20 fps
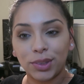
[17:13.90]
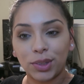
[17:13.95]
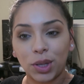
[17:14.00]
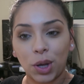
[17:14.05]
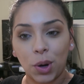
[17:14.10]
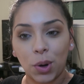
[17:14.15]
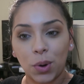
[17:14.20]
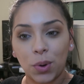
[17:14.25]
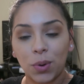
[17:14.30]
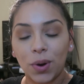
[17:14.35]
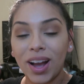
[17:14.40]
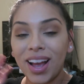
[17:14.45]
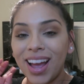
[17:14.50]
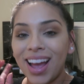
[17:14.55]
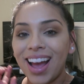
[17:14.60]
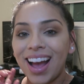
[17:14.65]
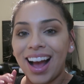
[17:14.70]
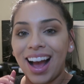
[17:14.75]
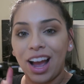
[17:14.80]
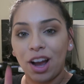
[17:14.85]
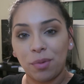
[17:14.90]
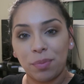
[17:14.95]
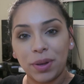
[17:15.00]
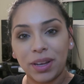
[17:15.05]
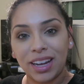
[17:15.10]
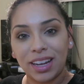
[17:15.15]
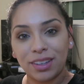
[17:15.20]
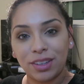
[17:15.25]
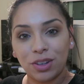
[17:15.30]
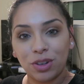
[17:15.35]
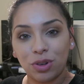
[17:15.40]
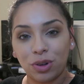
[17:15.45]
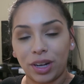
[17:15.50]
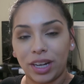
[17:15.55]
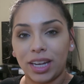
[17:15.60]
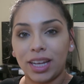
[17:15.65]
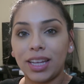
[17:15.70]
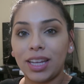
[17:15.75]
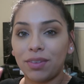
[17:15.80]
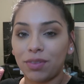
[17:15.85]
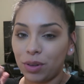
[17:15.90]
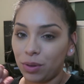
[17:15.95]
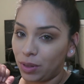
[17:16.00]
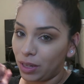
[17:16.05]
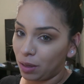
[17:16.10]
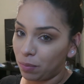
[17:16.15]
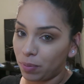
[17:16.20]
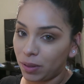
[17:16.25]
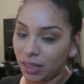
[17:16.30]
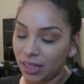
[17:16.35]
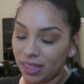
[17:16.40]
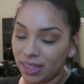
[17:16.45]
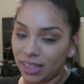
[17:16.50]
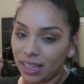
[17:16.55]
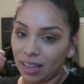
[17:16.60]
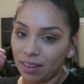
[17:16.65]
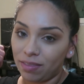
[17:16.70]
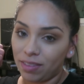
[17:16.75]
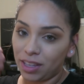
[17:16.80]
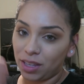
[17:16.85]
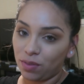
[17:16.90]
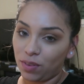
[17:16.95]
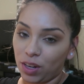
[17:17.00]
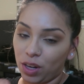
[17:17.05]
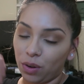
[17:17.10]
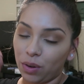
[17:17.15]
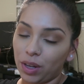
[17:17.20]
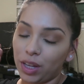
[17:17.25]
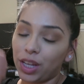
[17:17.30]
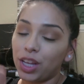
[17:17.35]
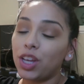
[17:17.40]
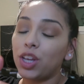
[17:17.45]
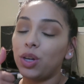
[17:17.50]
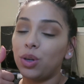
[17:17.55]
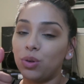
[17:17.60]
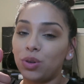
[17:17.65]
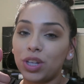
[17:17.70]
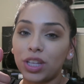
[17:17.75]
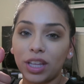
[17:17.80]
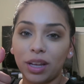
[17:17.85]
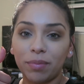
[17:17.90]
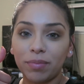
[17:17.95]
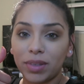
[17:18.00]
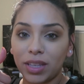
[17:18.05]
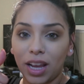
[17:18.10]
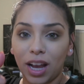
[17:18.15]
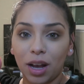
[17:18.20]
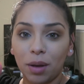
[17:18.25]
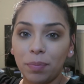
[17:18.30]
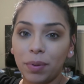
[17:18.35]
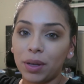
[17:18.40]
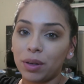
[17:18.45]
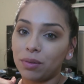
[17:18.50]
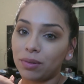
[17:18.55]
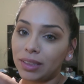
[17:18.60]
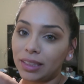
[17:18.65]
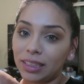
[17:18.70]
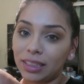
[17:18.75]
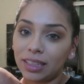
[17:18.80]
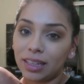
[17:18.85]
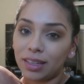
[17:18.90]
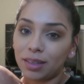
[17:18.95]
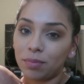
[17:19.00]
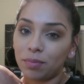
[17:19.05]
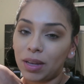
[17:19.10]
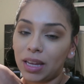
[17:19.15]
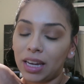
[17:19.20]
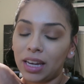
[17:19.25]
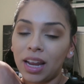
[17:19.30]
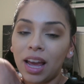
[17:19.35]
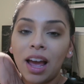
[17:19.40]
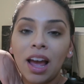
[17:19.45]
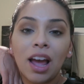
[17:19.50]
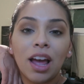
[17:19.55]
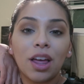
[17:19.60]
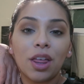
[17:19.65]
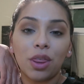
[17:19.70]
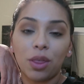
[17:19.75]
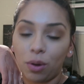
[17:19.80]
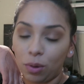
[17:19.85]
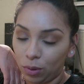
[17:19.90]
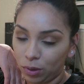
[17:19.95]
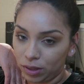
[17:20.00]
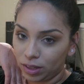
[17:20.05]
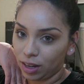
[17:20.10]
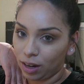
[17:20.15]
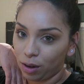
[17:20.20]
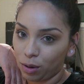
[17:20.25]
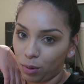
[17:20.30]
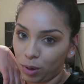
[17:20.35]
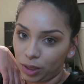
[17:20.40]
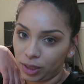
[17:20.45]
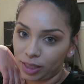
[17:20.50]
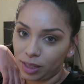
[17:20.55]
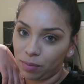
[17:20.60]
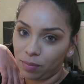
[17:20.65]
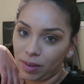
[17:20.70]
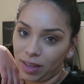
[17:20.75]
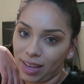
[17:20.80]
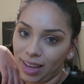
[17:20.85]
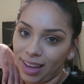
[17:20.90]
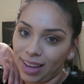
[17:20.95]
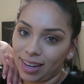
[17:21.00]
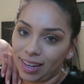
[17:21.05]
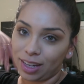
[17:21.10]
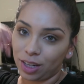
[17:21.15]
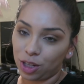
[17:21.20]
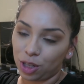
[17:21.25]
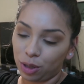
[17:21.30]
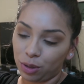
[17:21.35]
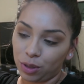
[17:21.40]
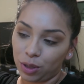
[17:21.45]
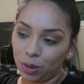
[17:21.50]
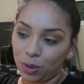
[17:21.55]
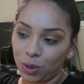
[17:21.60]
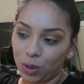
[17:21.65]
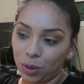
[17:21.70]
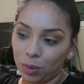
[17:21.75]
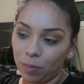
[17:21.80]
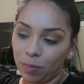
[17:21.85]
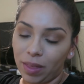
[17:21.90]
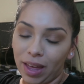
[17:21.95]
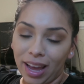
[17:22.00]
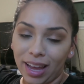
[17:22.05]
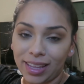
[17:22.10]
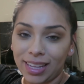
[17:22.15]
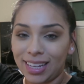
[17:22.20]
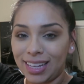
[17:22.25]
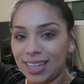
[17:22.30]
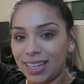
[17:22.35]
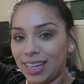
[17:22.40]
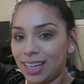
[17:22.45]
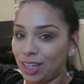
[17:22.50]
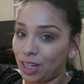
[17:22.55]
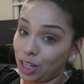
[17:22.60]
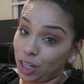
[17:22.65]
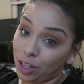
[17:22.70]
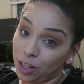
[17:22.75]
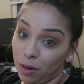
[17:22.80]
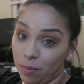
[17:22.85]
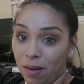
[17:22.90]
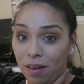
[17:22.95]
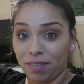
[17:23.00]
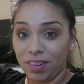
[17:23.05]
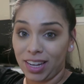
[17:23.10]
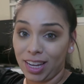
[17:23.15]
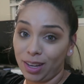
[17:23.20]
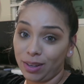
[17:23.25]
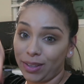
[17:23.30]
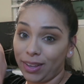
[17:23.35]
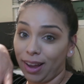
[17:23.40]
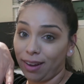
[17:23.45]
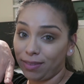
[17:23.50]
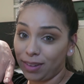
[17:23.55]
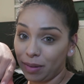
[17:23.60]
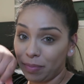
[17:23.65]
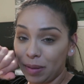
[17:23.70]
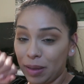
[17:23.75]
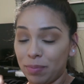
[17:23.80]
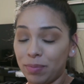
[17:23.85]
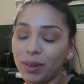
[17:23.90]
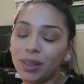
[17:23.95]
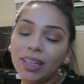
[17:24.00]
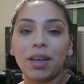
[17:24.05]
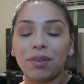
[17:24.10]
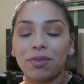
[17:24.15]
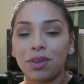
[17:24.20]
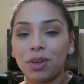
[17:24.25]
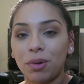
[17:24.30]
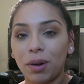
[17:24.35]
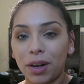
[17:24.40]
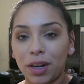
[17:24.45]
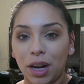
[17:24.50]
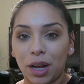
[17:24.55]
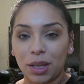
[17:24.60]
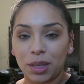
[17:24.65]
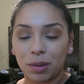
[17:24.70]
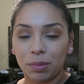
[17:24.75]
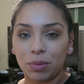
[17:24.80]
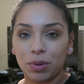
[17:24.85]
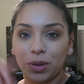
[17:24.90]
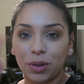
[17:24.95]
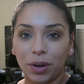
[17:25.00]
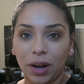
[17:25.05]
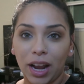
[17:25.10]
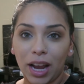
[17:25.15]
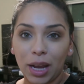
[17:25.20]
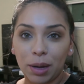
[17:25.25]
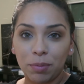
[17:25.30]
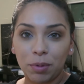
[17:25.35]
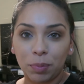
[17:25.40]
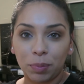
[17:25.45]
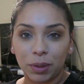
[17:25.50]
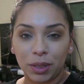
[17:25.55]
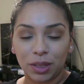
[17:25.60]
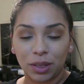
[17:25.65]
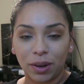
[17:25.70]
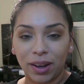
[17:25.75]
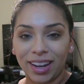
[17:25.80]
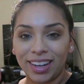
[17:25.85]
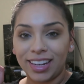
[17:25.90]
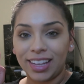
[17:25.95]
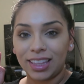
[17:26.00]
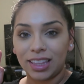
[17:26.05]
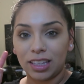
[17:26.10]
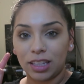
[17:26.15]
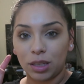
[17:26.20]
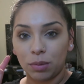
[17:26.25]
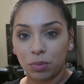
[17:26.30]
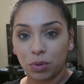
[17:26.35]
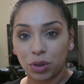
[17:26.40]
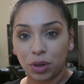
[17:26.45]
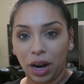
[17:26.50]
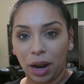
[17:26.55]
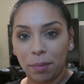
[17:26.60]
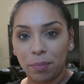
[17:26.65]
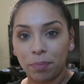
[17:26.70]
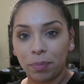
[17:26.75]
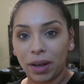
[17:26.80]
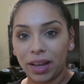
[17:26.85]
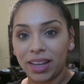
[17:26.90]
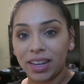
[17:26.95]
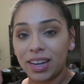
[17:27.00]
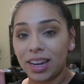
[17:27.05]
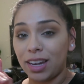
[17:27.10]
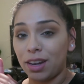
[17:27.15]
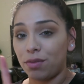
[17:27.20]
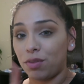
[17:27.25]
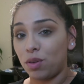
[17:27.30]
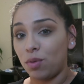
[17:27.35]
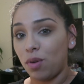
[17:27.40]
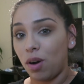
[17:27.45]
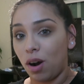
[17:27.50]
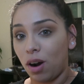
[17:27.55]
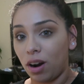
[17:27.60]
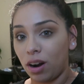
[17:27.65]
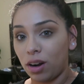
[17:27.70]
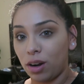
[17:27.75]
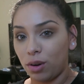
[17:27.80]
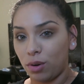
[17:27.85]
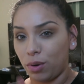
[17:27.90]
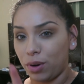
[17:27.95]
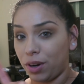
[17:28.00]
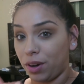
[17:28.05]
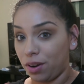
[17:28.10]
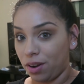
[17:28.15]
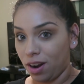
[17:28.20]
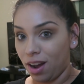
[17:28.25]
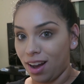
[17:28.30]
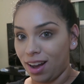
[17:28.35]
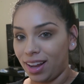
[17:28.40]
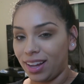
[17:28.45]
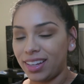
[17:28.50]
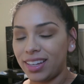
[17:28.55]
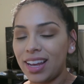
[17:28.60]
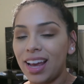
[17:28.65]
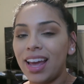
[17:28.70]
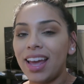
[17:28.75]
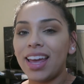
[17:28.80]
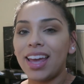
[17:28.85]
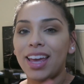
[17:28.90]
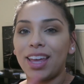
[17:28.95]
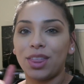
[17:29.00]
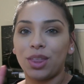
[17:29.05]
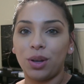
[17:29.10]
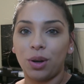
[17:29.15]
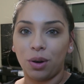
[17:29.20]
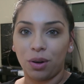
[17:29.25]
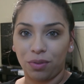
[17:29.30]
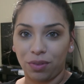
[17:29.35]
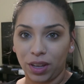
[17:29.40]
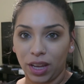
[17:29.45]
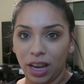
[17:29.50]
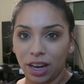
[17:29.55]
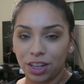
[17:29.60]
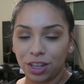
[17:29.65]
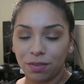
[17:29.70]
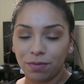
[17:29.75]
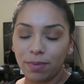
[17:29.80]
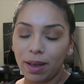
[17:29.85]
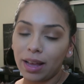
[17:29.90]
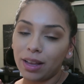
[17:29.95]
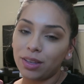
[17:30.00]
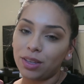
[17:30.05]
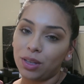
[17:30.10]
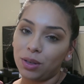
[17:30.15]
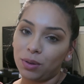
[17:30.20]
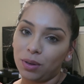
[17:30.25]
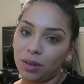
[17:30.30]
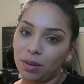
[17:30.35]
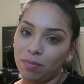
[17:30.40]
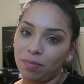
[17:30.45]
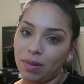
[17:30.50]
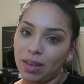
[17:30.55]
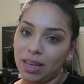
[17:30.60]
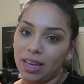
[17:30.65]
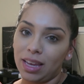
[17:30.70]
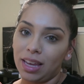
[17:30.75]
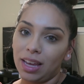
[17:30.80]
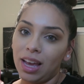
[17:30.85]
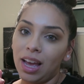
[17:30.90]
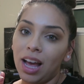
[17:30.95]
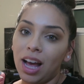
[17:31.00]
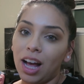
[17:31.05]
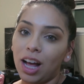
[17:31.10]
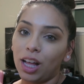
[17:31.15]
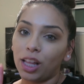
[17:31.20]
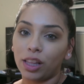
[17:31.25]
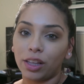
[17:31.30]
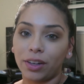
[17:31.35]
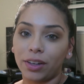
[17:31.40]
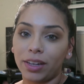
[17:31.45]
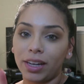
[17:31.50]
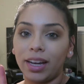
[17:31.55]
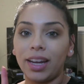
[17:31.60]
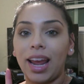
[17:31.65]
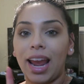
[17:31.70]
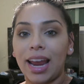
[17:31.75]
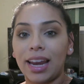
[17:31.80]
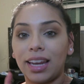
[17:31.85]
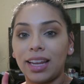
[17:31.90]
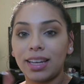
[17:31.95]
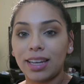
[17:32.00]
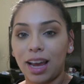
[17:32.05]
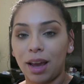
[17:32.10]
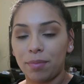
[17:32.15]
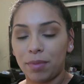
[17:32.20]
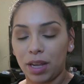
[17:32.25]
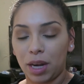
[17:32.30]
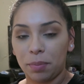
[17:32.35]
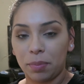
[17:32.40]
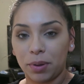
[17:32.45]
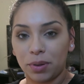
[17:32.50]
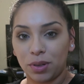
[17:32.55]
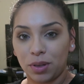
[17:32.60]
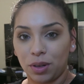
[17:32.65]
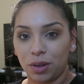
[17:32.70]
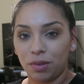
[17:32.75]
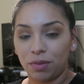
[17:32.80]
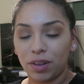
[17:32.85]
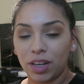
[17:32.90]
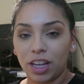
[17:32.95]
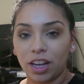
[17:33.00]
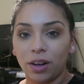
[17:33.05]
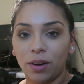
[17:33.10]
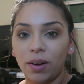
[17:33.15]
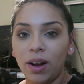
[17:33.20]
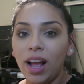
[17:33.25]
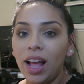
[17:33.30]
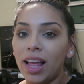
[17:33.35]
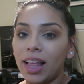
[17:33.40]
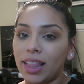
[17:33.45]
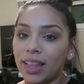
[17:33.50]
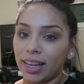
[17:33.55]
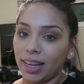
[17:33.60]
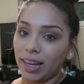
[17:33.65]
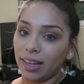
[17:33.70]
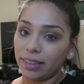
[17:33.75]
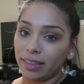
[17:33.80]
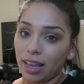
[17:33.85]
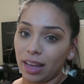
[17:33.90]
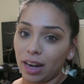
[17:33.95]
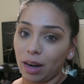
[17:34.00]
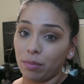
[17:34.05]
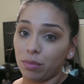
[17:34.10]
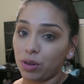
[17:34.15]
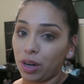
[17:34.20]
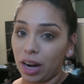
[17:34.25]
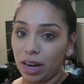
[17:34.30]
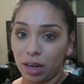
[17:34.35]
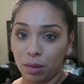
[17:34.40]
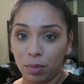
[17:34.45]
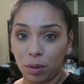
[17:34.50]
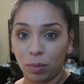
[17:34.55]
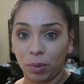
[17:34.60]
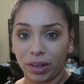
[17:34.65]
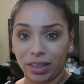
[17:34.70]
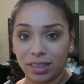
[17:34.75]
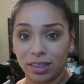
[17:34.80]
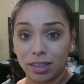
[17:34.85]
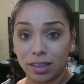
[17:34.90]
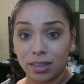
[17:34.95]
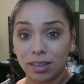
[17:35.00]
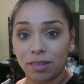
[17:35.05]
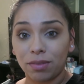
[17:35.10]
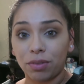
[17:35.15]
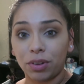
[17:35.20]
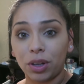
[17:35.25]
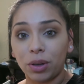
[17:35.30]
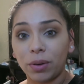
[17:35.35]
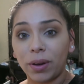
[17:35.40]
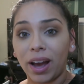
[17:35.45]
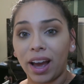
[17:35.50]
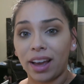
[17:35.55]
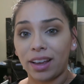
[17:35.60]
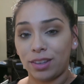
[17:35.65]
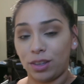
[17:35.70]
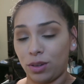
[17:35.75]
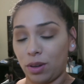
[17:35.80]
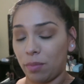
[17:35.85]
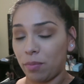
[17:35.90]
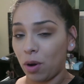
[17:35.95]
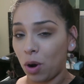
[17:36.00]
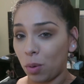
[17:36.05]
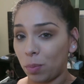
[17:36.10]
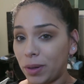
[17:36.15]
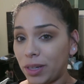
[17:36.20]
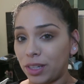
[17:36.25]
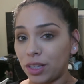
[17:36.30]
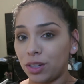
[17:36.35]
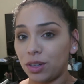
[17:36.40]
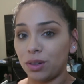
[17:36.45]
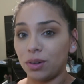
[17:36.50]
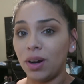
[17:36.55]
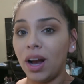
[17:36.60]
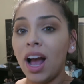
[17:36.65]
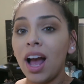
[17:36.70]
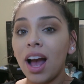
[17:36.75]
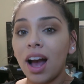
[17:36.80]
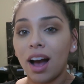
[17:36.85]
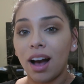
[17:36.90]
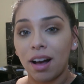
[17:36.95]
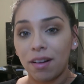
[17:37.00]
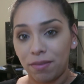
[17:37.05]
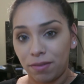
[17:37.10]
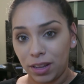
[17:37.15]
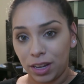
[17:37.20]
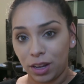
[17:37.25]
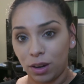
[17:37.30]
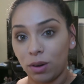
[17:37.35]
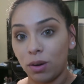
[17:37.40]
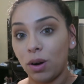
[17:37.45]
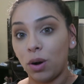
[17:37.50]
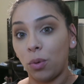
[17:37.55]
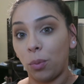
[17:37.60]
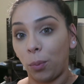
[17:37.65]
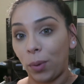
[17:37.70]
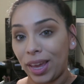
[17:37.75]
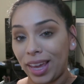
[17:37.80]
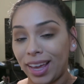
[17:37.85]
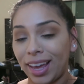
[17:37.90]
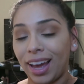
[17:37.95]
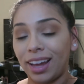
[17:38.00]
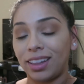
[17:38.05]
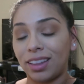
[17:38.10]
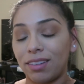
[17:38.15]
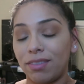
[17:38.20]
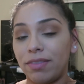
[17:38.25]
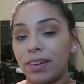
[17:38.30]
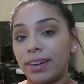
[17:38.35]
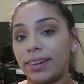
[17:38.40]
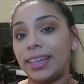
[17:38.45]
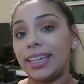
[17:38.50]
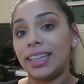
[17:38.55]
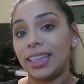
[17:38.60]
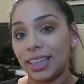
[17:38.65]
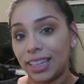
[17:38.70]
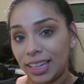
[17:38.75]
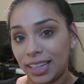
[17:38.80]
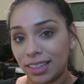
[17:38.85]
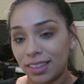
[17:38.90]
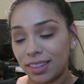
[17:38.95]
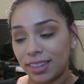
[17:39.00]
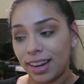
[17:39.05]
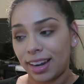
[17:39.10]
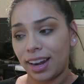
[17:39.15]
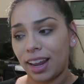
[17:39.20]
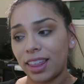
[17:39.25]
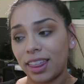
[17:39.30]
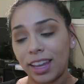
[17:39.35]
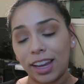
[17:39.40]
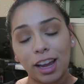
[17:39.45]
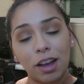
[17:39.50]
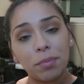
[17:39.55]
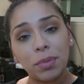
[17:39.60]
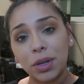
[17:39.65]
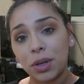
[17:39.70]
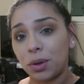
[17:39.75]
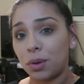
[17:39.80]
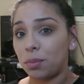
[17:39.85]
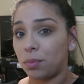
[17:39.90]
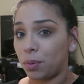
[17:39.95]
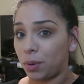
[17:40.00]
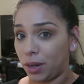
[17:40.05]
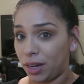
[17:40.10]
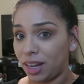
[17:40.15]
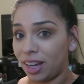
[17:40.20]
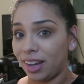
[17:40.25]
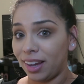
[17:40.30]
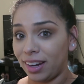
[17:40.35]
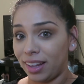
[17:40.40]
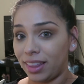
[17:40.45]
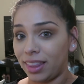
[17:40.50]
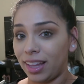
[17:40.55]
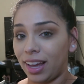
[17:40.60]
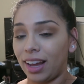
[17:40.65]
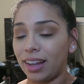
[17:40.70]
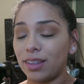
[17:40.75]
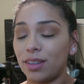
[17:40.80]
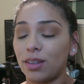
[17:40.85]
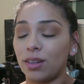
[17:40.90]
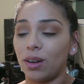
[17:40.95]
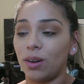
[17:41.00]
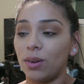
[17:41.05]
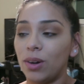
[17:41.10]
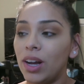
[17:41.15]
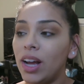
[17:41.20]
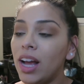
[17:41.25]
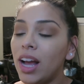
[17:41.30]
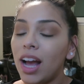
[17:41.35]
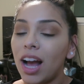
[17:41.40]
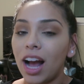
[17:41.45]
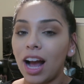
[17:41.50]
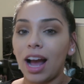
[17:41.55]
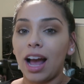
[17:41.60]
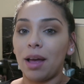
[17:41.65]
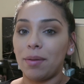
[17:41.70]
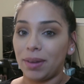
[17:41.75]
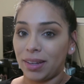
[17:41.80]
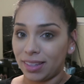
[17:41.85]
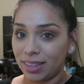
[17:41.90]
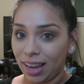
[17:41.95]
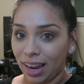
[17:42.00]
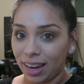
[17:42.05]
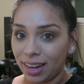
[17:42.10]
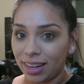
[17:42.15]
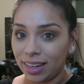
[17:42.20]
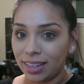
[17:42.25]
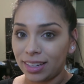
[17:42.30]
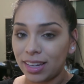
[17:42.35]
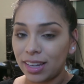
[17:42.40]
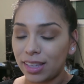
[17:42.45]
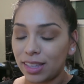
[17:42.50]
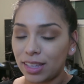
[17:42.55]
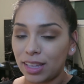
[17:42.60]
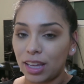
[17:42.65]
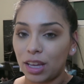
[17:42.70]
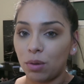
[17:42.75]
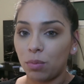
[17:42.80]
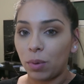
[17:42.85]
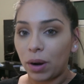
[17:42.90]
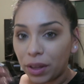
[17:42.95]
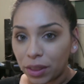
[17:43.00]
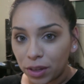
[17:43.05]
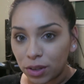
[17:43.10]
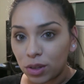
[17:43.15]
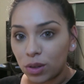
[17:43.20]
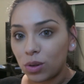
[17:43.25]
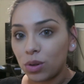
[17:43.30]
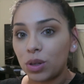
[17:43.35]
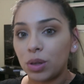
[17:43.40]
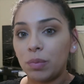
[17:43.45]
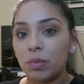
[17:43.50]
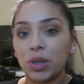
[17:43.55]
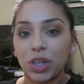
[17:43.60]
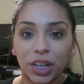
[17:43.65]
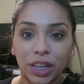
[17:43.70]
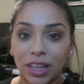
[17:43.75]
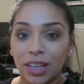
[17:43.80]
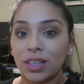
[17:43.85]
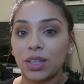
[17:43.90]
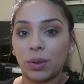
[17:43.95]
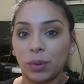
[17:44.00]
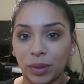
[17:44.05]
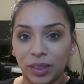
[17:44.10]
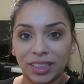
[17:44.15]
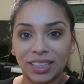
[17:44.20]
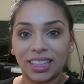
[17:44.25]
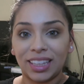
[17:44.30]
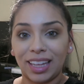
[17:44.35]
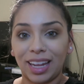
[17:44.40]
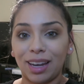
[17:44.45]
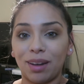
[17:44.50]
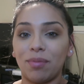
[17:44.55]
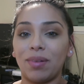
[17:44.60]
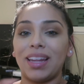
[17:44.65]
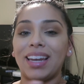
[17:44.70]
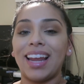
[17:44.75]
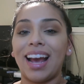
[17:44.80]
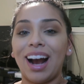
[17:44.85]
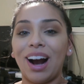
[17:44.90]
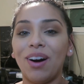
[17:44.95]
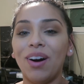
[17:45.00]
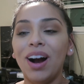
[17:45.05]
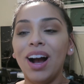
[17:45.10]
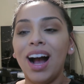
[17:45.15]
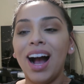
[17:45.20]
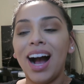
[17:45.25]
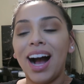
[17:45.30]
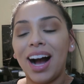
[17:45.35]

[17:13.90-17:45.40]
so I hope you guys enjoyed it. If you did, please give this video a huge thumbs up. It really does mean the whole entire world to me and it shows YouTube that it should show my videos off to people. If you are not subscribed, please go ahead and hit the subscribe button. And if you are or you're not, hit the notification bell so you can be alerted anytime that I post a new video. Like I said, I'm trying to be more consistent for you guys, so I'm hoping to do a video a week at the very least. And I think I've been doing pretty good at that. So I'm excited to see where this YouTube journey is going to lead me now.